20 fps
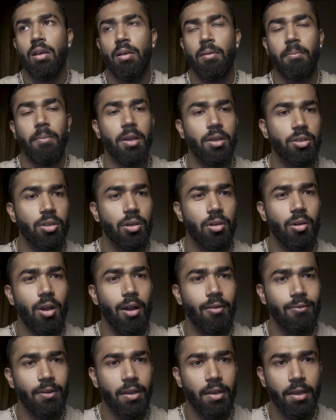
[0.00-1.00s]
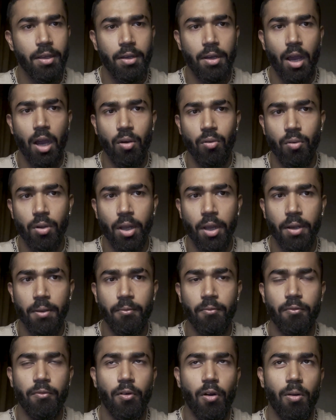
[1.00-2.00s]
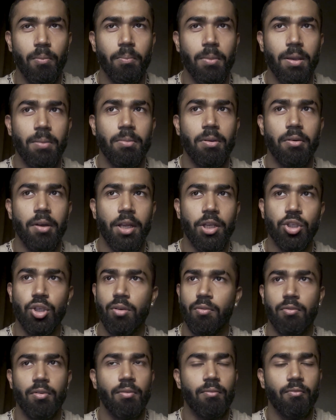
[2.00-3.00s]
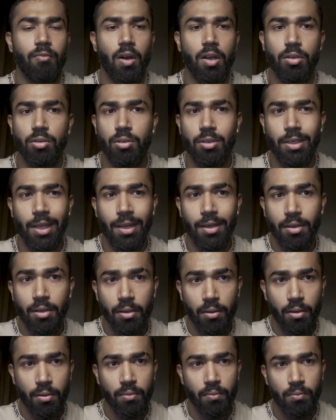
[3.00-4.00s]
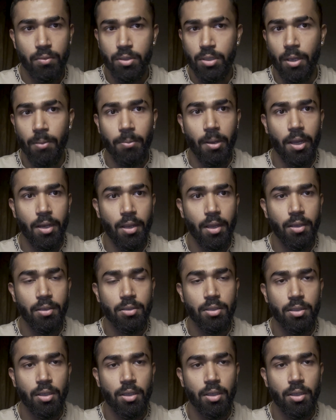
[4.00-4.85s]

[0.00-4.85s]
Make sure you have like an outline from maybe ranging from 1 to 10 subheadings,